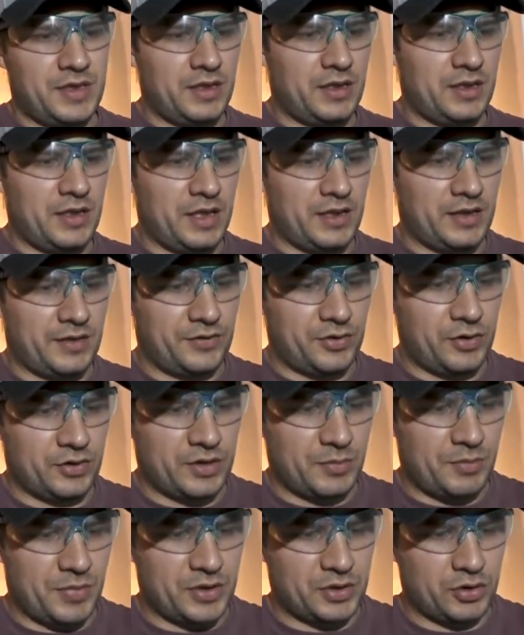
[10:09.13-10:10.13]
did this
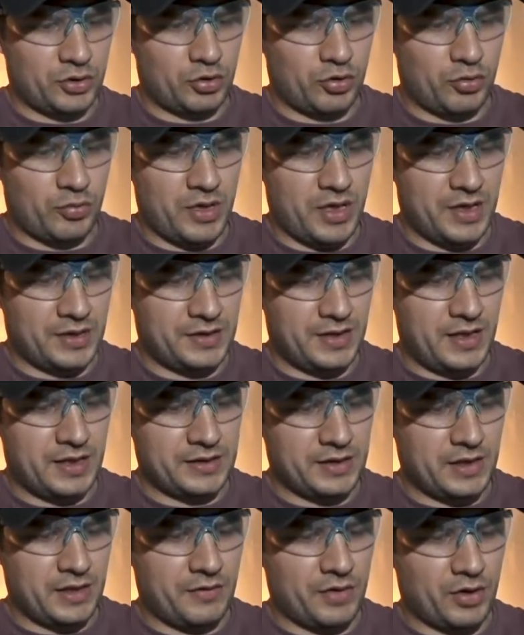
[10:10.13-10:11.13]

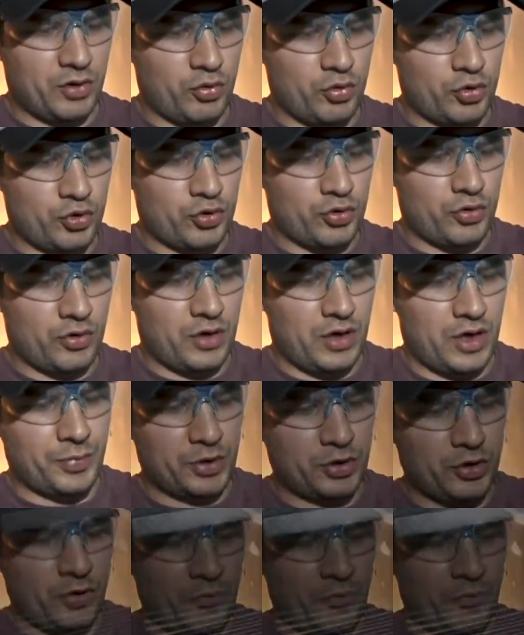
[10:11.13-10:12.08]
for 500 rubles,